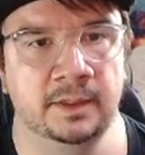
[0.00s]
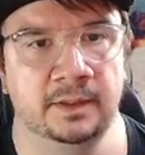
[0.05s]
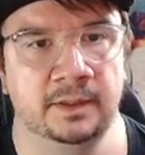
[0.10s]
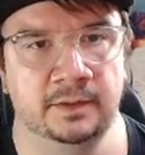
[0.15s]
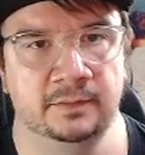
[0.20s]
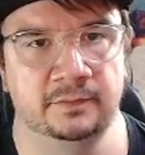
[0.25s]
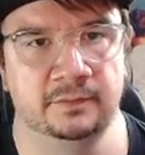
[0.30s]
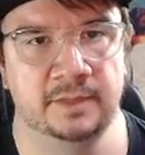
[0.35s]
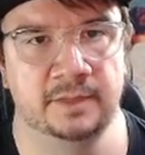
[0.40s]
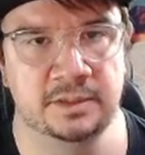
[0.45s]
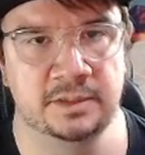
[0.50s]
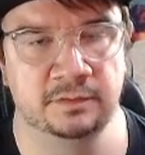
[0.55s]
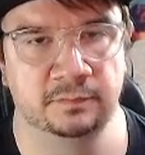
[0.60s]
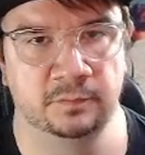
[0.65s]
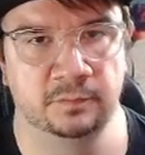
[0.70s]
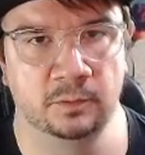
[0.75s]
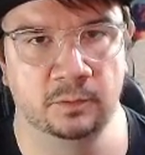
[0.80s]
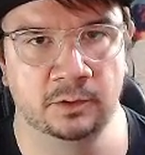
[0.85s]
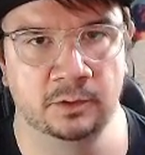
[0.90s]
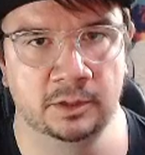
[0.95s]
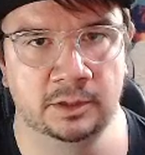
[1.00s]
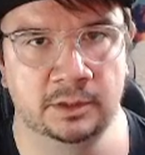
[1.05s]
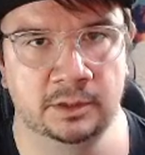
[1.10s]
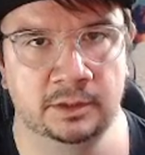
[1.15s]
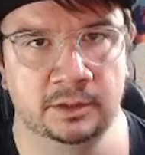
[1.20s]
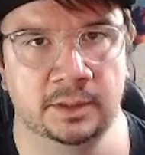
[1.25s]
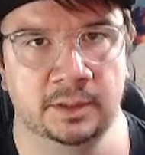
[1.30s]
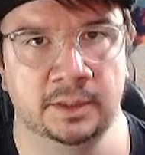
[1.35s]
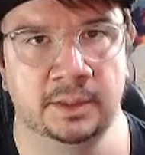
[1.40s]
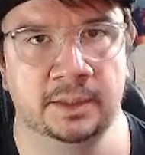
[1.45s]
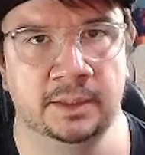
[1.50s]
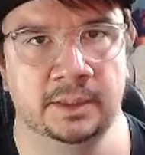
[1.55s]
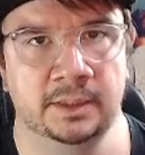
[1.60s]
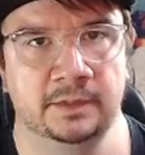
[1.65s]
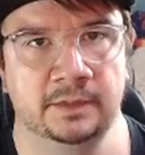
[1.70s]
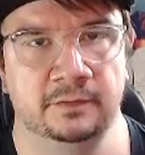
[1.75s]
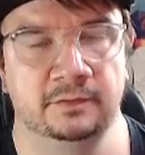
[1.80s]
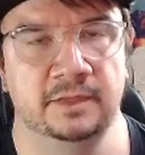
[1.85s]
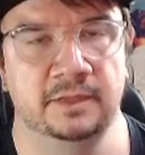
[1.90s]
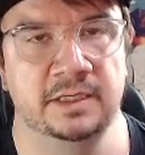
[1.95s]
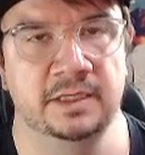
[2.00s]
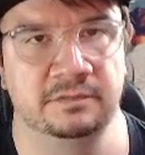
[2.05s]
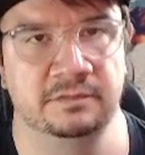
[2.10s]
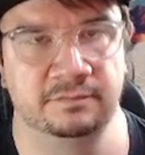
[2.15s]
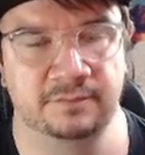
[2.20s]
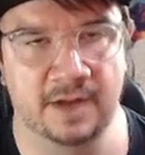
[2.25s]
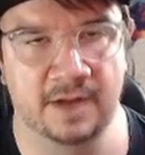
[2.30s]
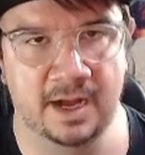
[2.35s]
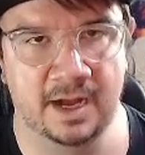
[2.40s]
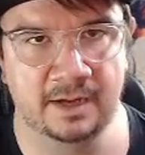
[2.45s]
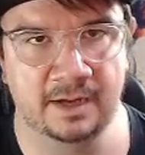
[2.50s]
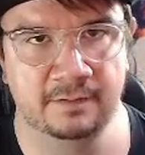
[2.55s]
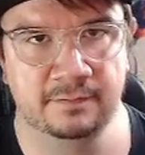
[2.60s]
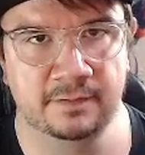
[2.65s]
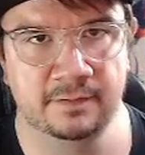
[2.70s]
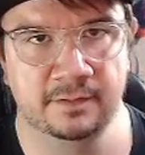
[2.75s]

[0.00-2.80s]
stage 4, stage 5,